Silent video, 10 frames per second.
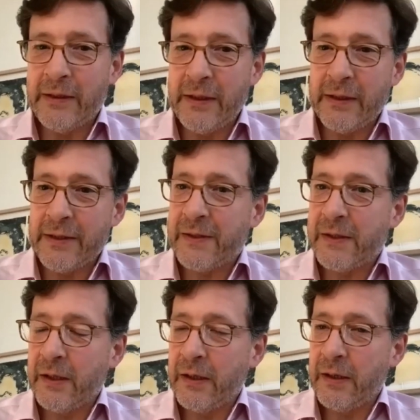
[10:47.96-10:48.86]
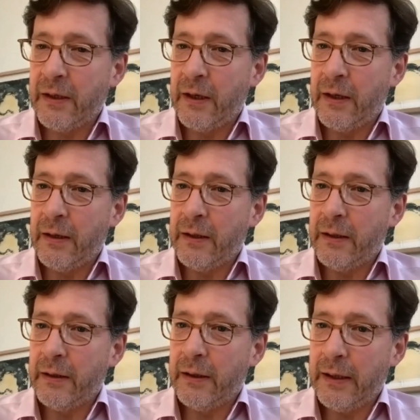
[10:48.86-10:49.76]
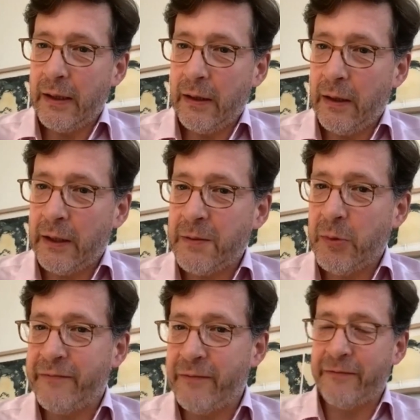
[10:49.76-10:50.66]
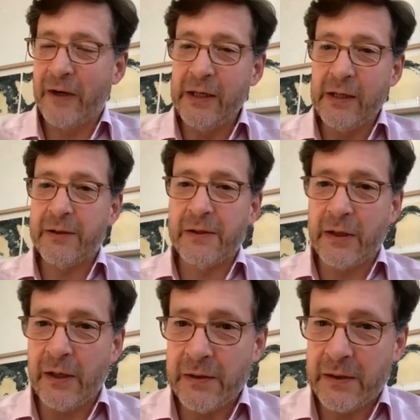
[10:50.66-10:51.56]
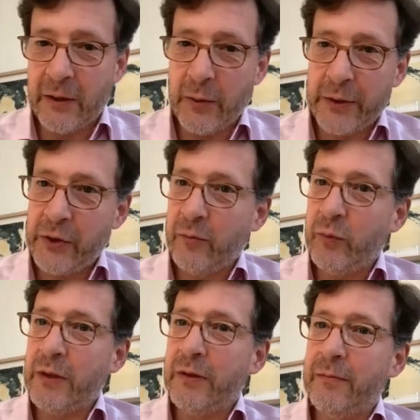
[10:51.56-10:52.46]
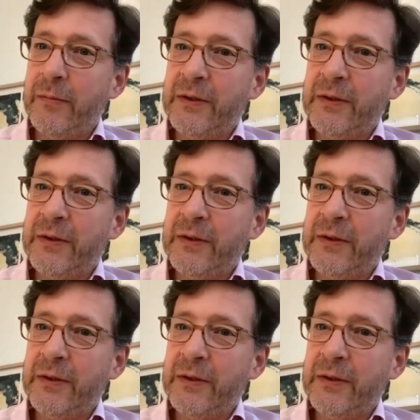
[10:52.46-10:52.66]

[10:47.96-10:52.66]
did as Luxembourg for Finance does, the question wouldn't...